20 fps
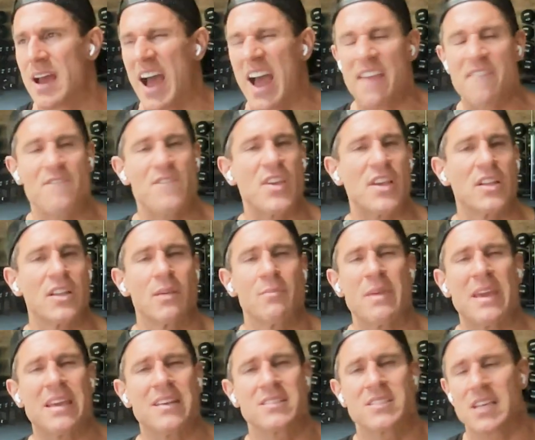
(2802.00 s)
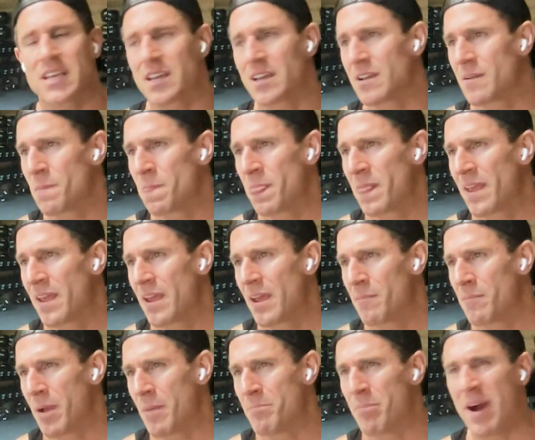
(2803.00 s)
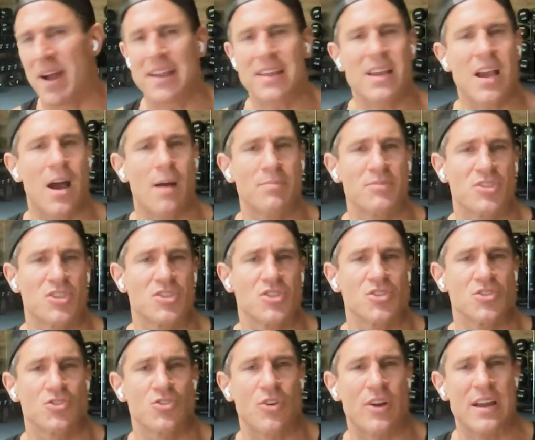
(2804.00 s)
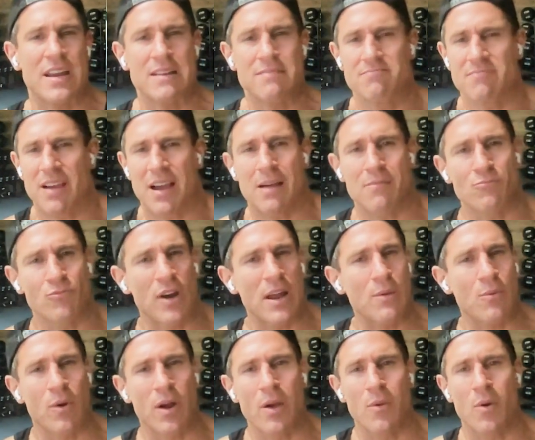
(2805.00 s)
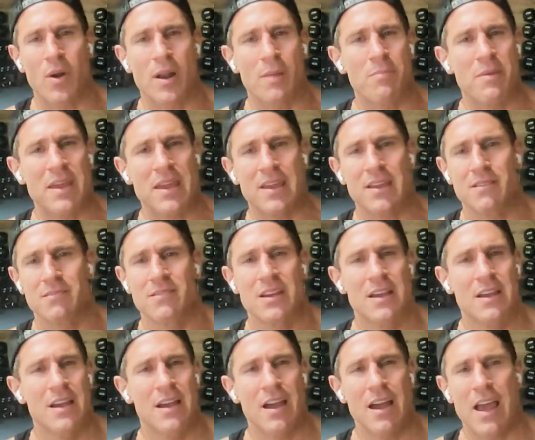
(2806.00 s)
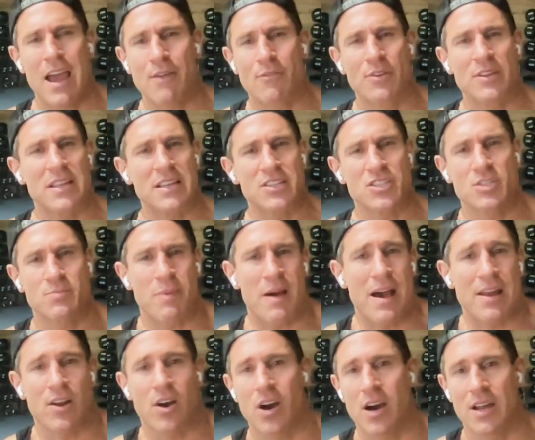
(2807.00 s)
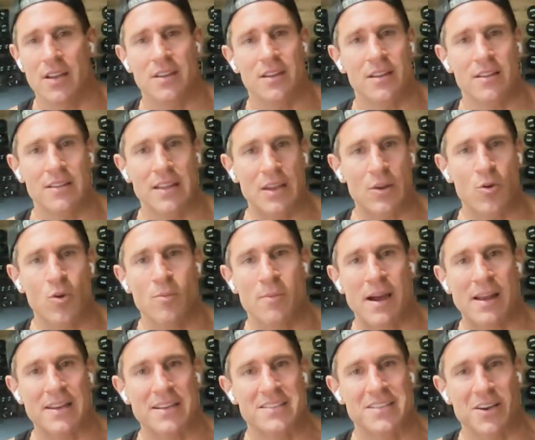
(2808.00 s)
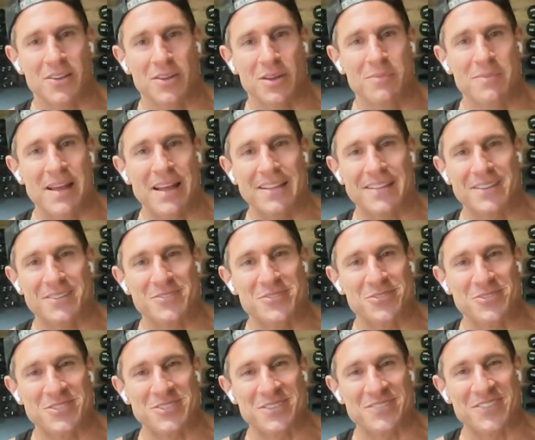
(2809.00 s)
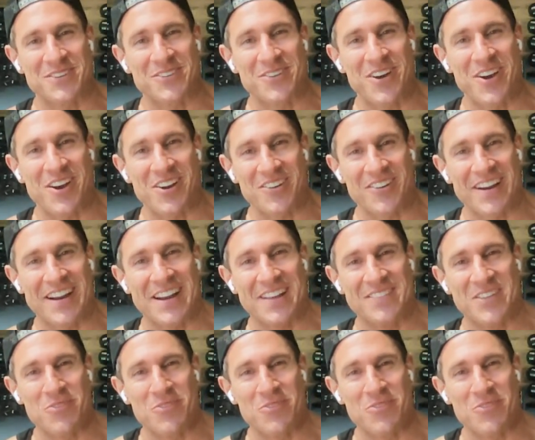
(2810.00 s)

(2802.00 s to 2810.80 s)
I feel amazing. My body composition is great. I'm right where I want to be. Everything's spot on. Then who am I to tell them that they're doing something wrong, right?